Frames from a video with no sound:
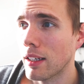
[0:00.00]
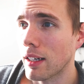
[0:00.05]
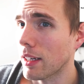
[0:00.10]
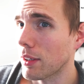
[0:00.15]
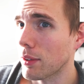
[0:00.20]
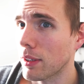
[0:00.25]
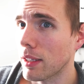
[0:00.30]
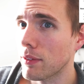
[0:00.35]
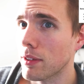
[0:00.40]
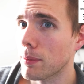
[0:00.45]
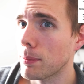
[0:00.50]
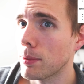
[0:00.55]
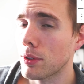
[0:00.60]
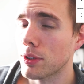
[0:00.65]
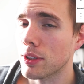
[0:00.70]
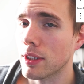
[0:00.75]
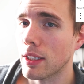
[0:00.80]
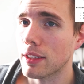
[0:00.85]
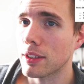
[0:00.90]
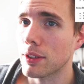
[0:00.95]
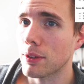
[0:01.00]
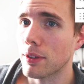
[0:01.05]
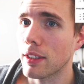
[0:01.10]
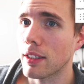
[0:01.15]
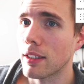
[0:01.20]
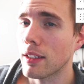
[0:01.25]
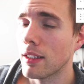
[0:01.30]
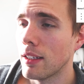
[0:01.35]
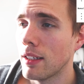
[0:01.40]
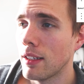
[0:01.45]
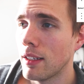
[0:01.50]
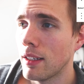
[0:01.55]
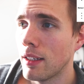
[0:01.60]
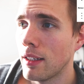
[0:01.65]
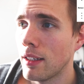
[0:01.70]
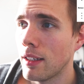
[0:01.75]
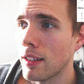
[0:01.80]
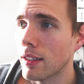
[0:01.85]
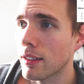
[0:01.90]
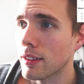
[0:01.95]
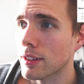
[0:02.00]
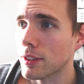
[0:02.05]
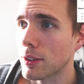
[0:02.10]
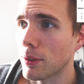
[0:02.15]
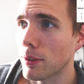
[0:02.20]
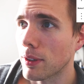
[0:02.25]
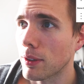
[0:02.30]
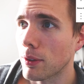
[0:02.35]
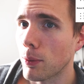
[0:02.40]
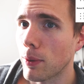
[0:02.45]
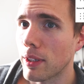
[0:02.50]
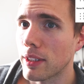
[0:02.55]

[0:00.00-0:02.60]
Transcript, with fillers: I don't have a computer science degree, so I don't know